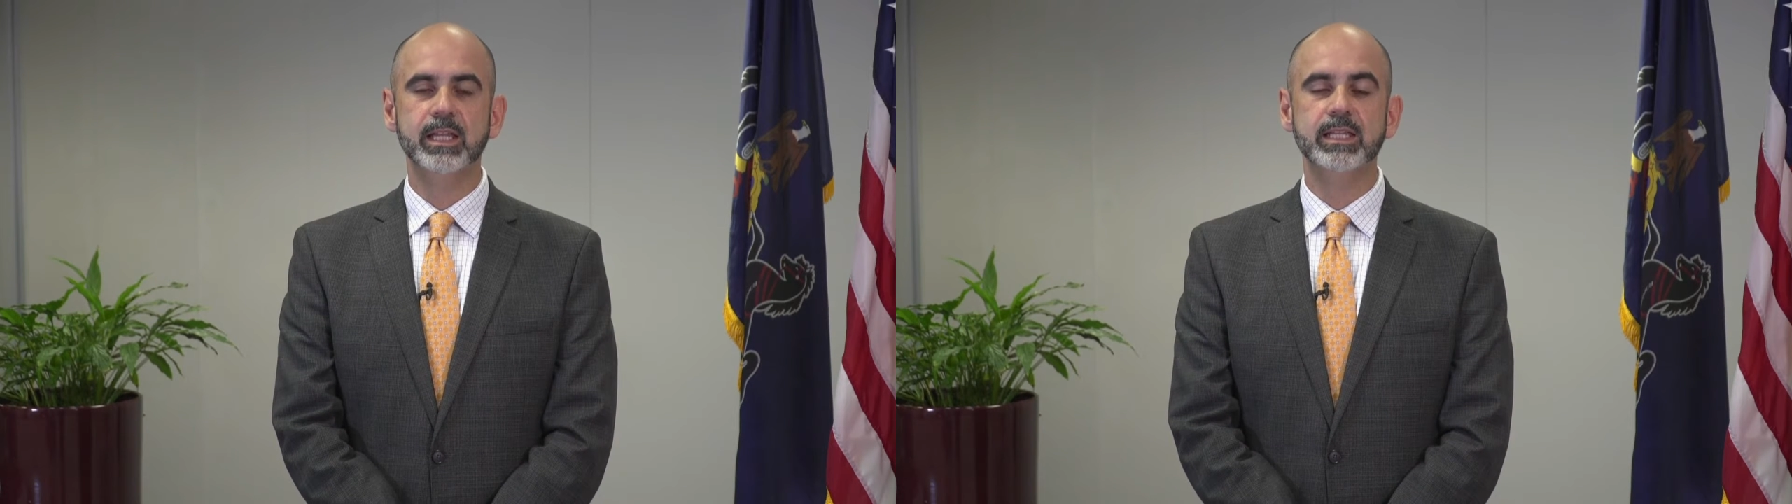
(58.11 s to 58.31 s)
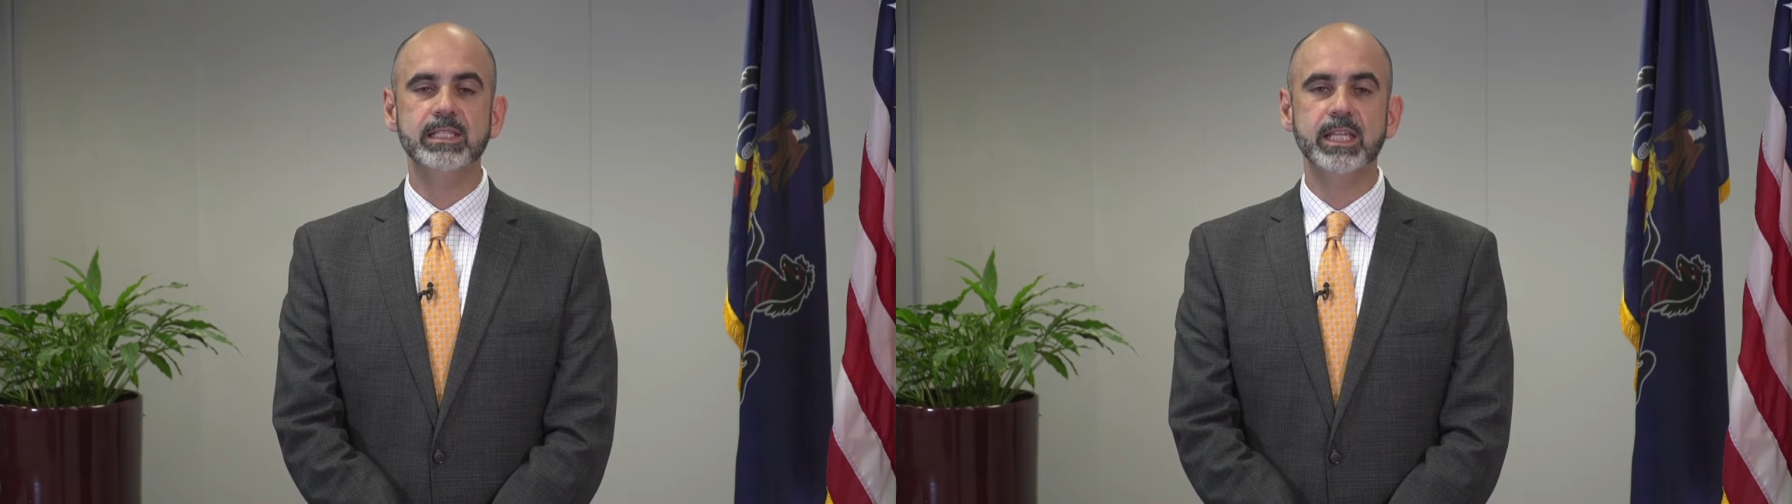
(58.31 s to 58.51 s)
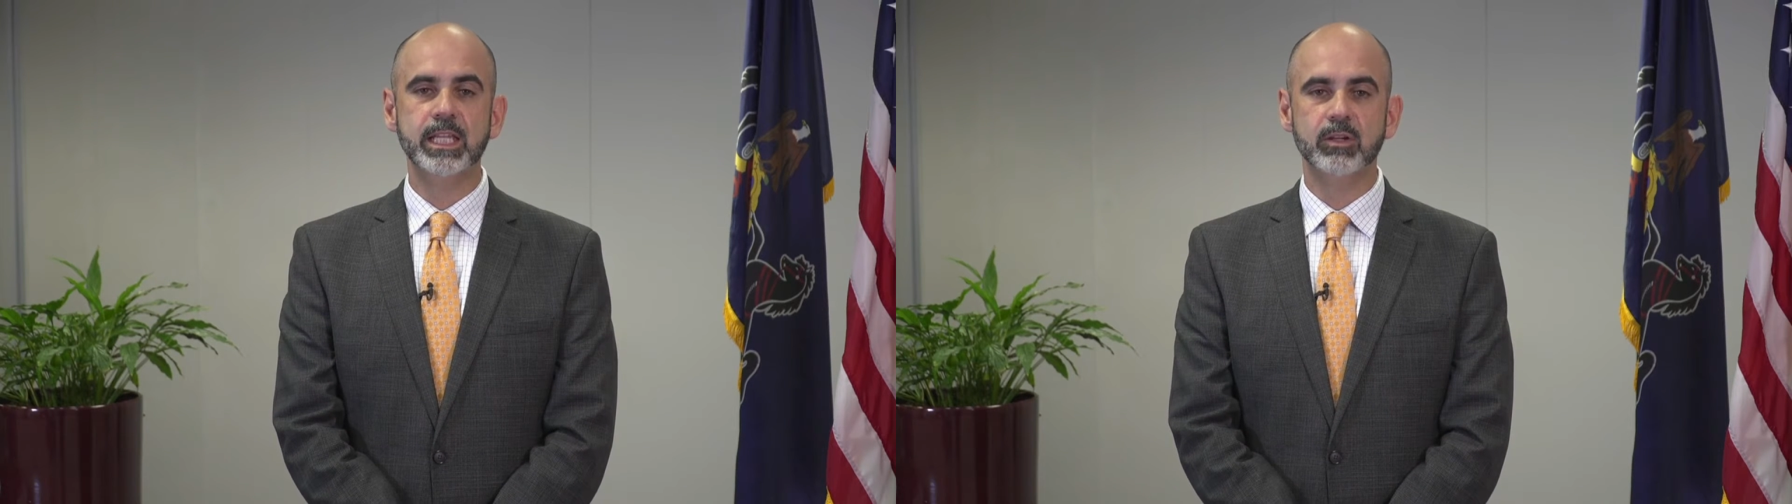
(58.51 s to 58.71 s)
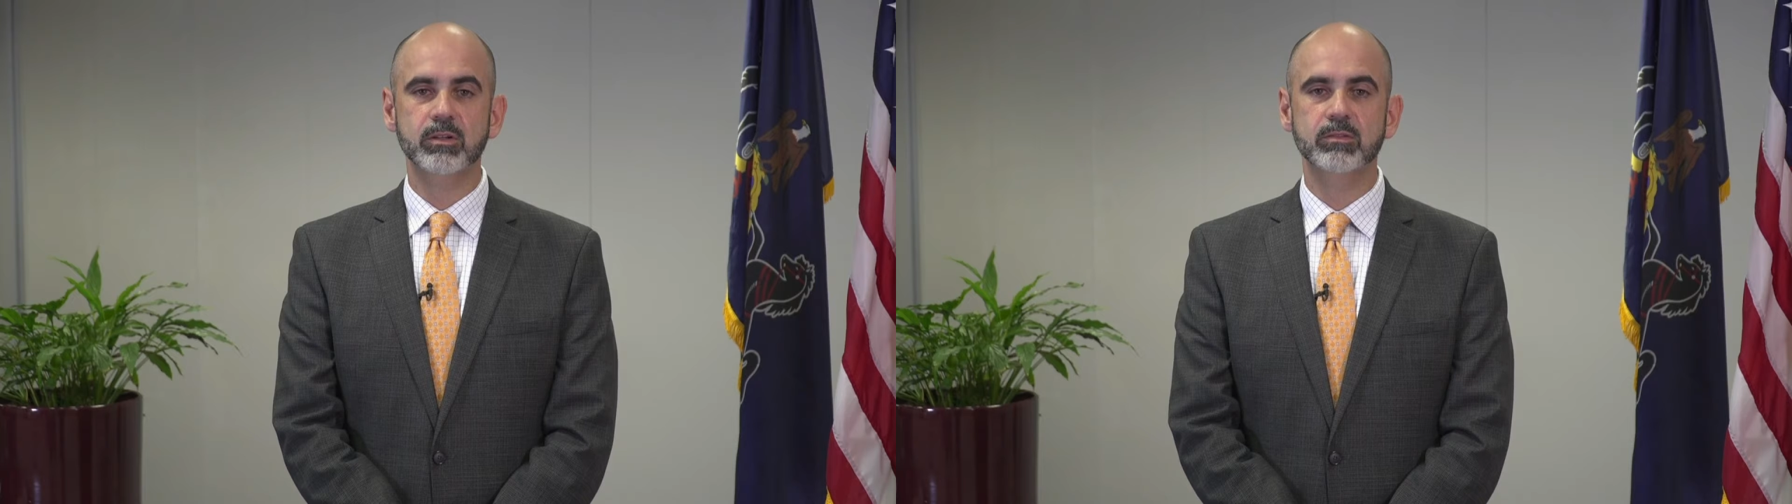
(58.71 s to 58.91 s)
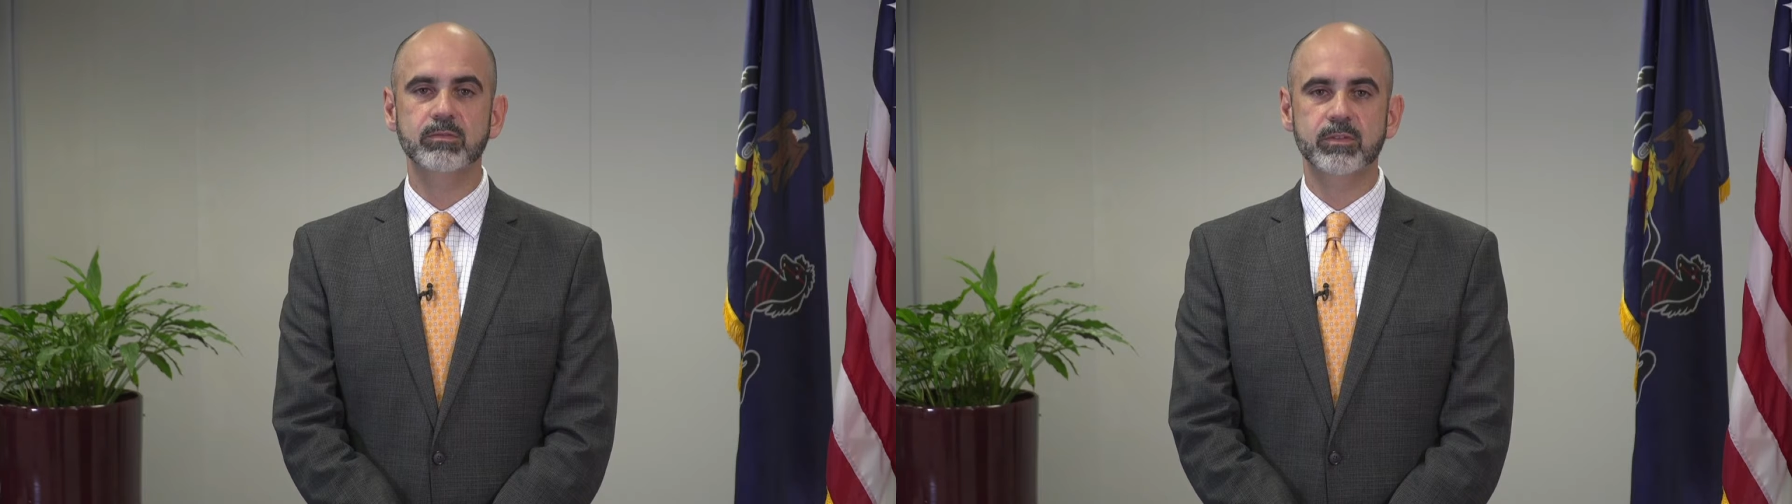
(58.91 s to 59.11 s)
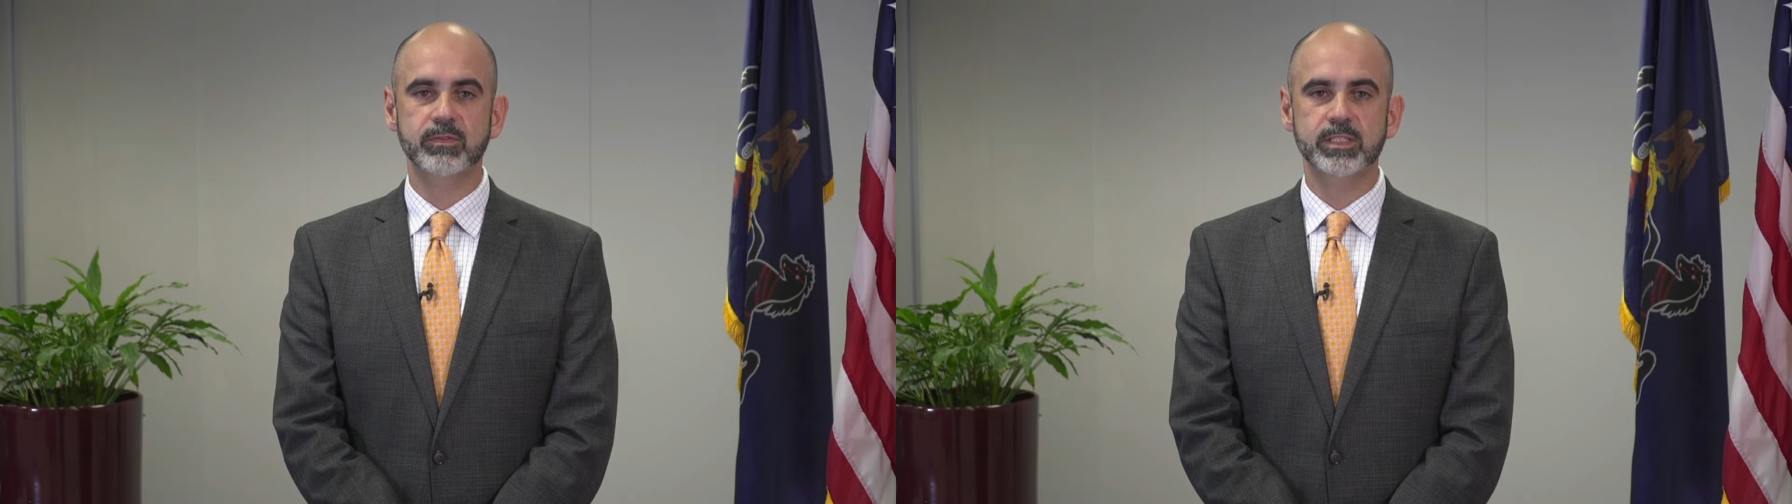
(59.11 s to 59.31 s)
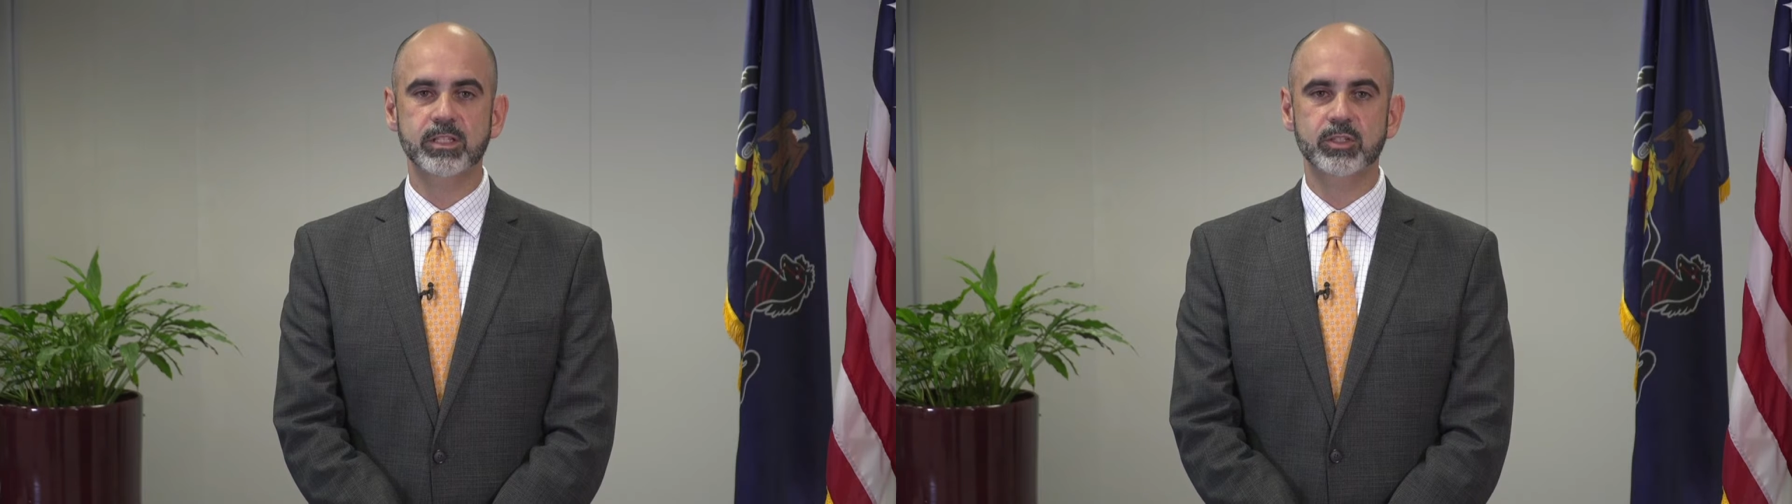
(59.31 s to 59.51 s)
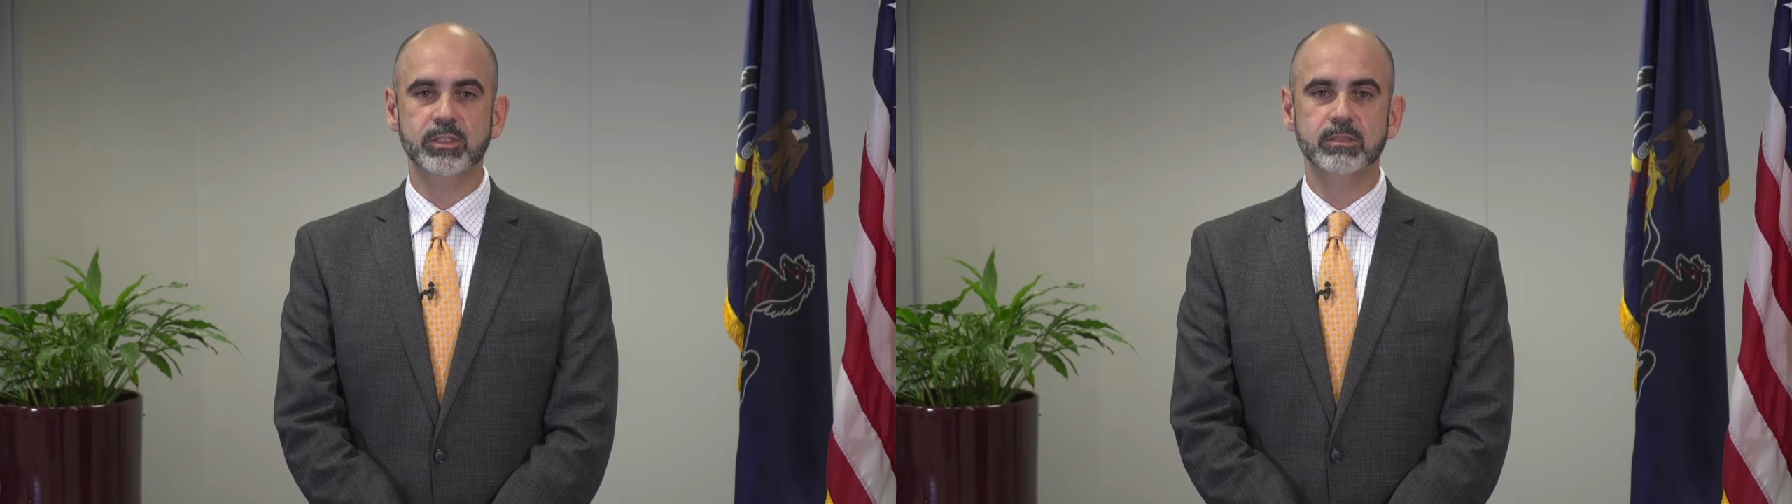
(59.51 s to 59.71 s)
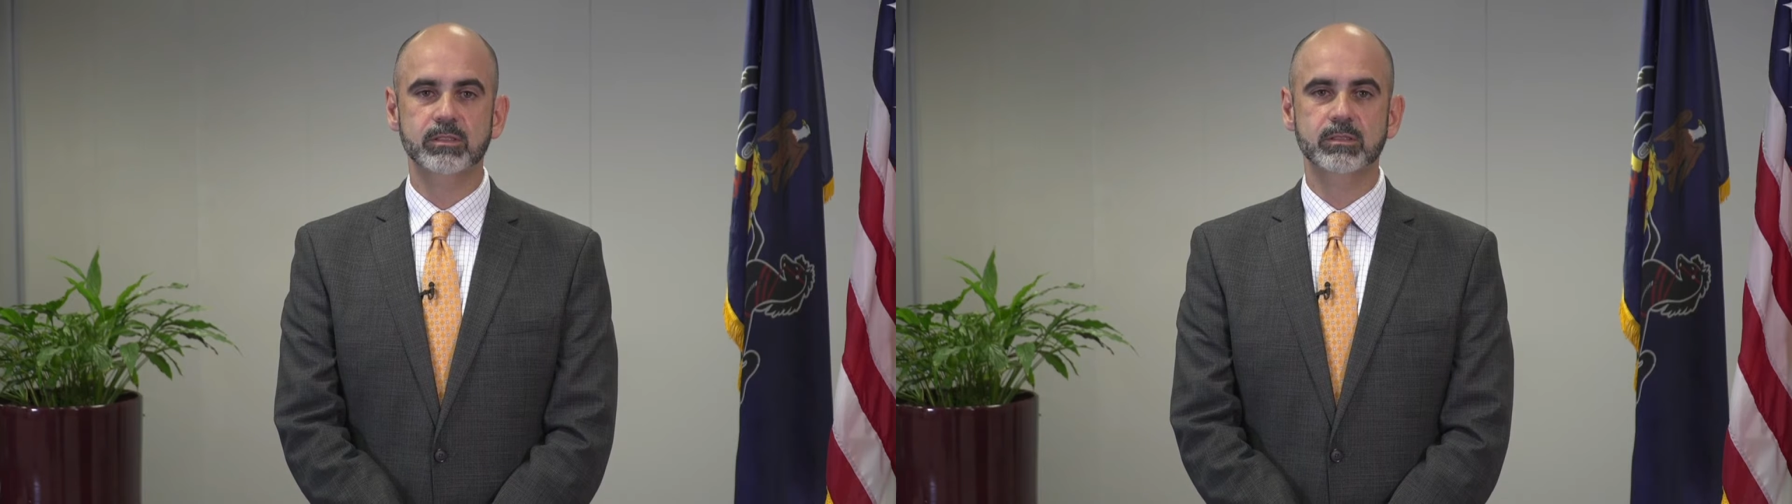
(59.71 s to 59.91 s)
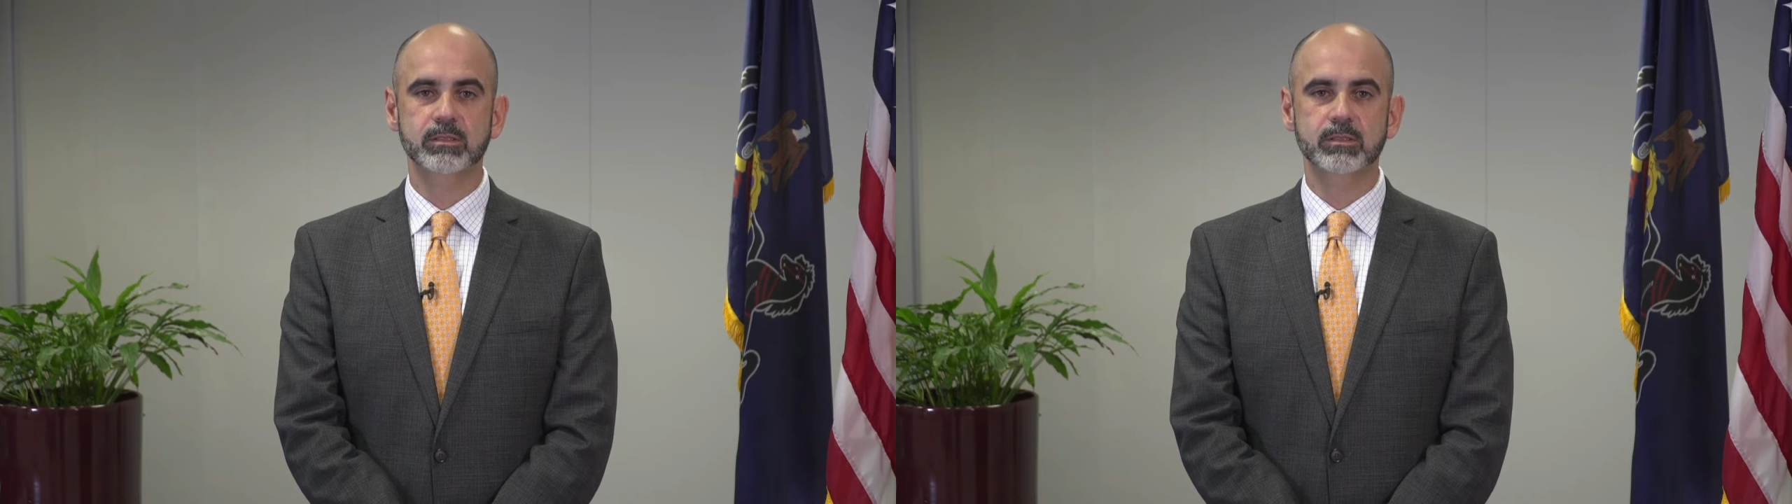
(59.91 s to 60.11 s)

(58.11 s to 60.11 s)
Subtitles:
is here for physicians.